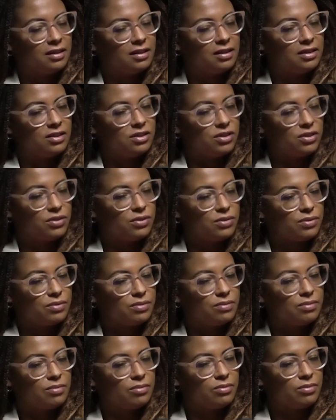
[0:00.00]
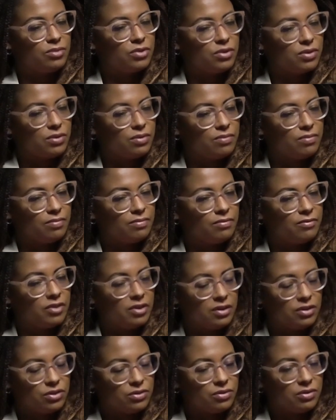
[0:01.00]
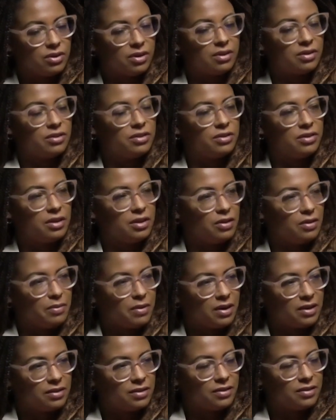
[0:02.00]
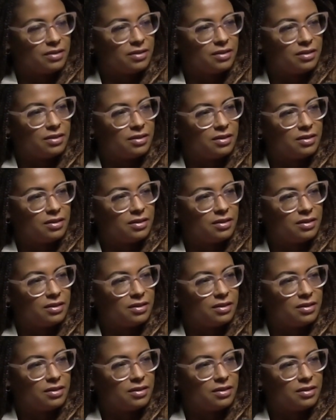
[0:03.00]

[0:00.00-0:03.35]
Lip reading: So you finish School of the Arts, you get your master's,